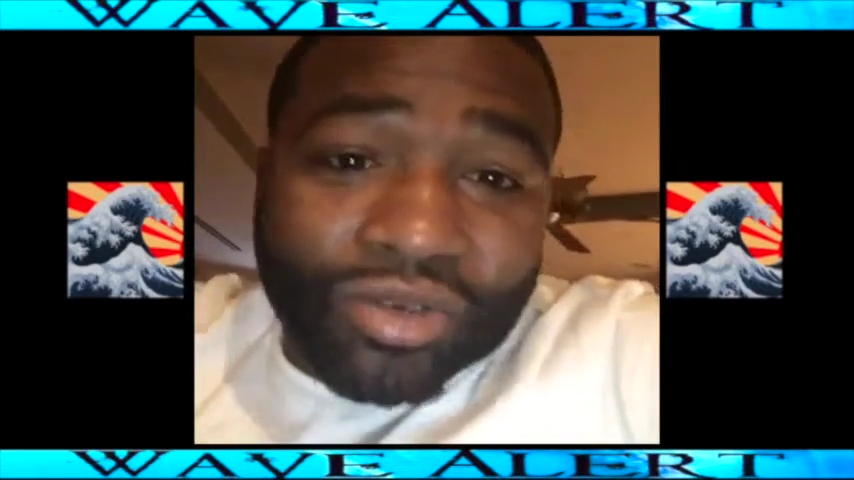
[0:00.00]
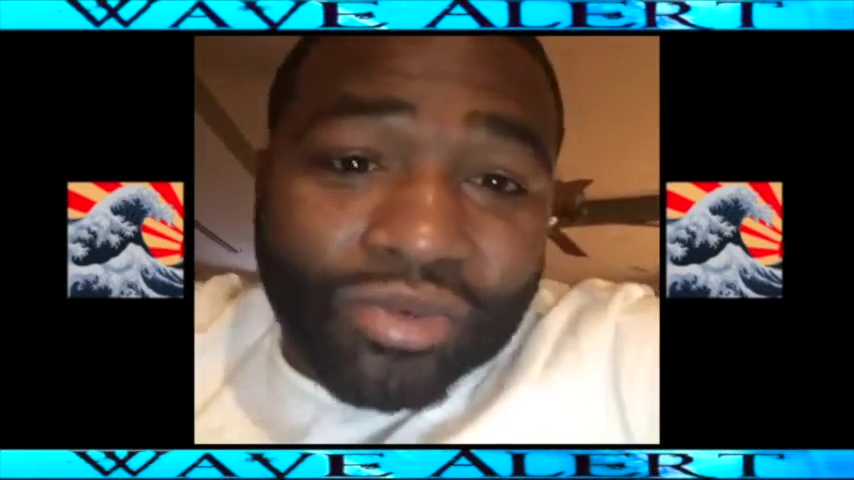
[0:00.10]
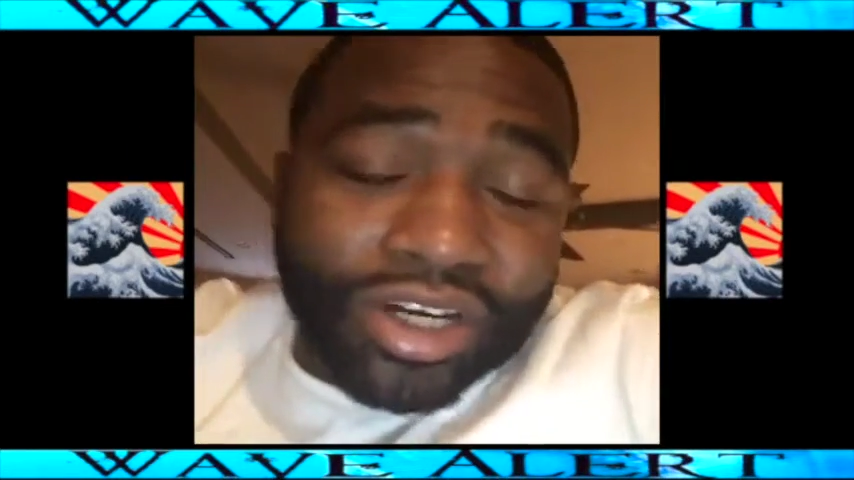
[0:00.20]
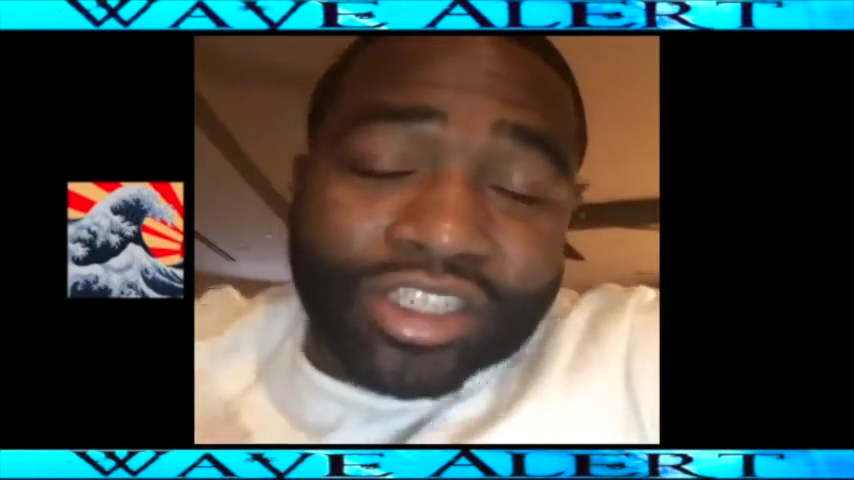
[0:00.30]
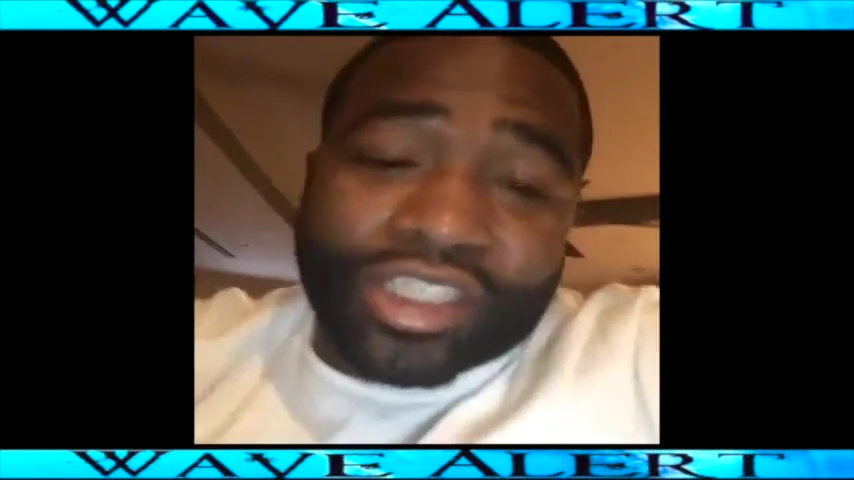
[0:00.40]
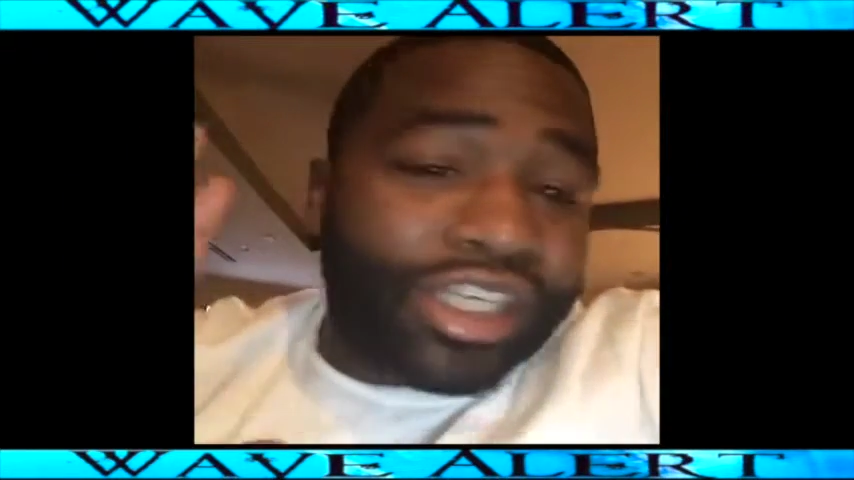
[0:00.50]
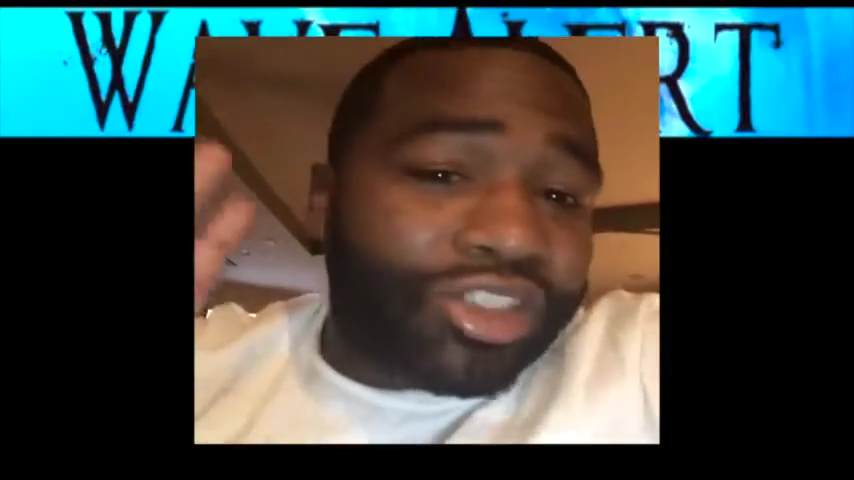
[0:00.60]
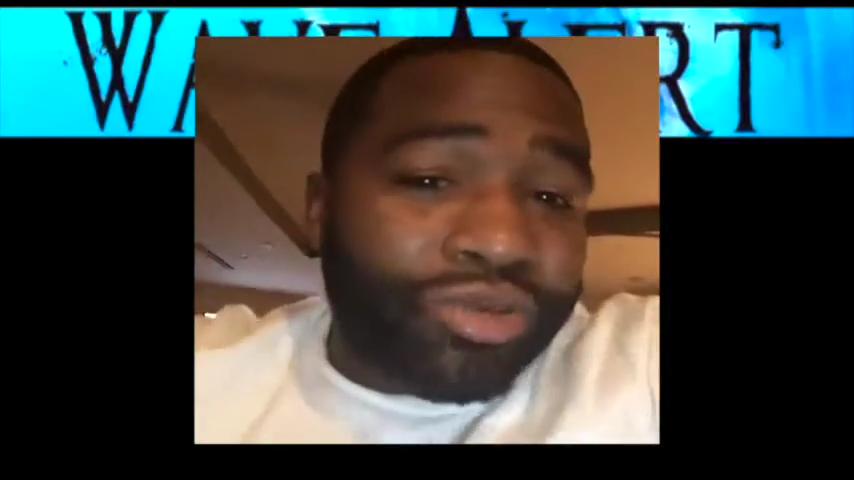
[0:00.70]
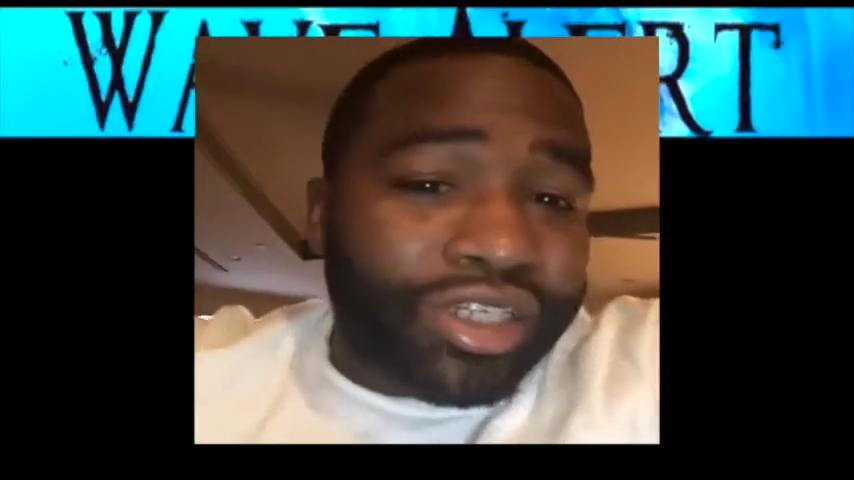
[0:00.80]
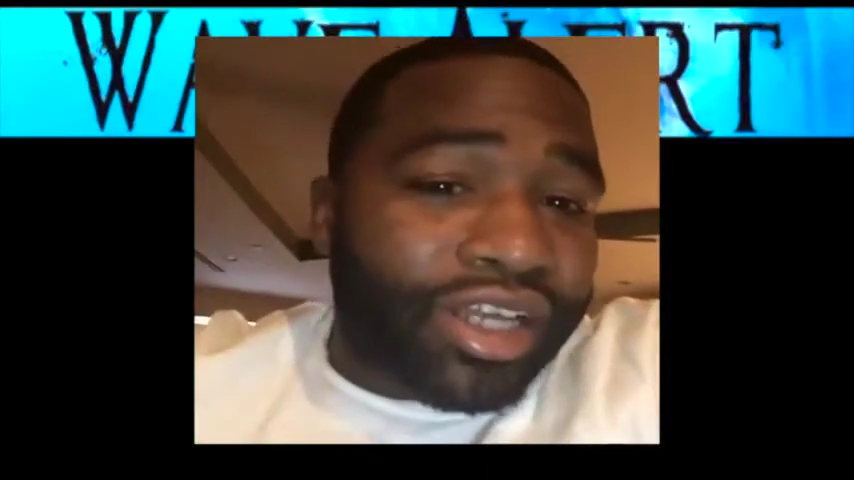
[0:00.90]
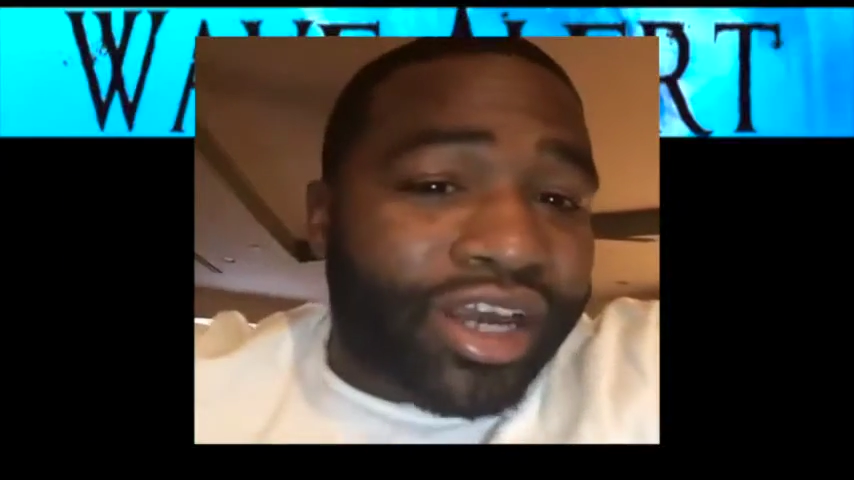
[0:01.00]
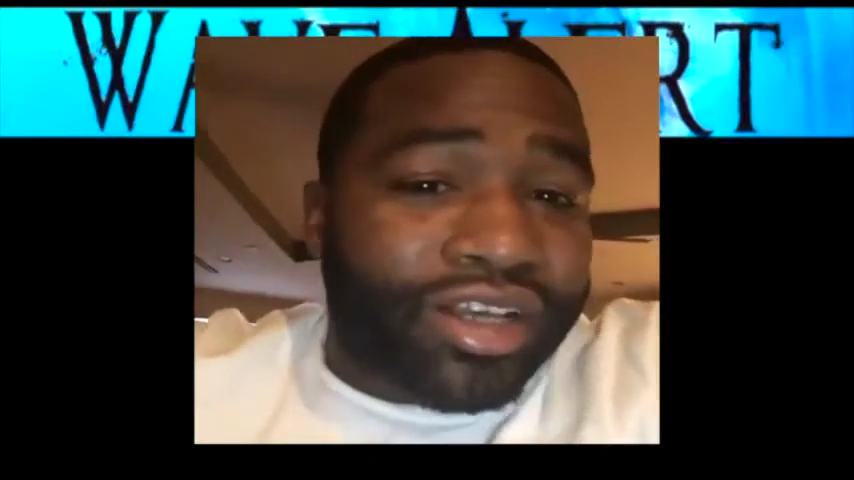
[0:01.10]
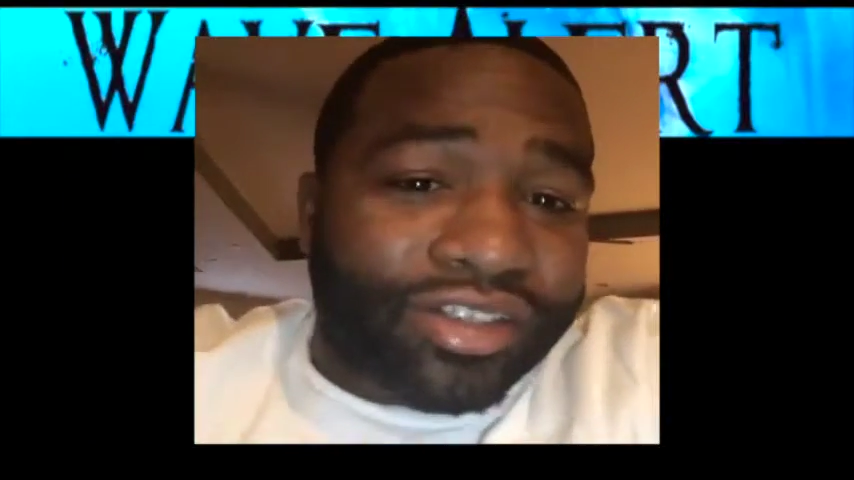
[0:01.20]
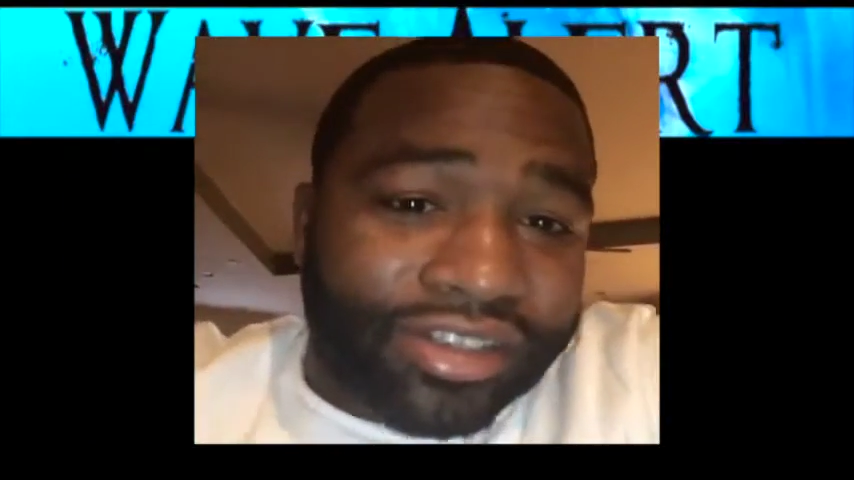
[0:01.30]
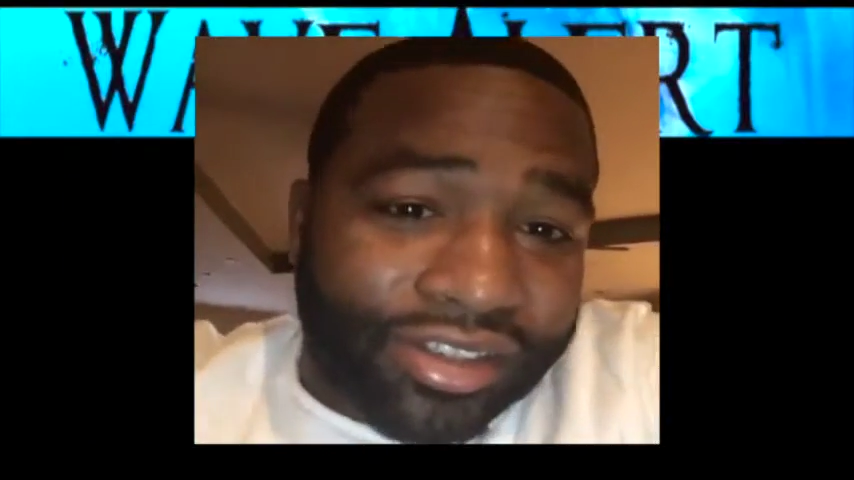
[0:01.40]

winner just get twenty thousand.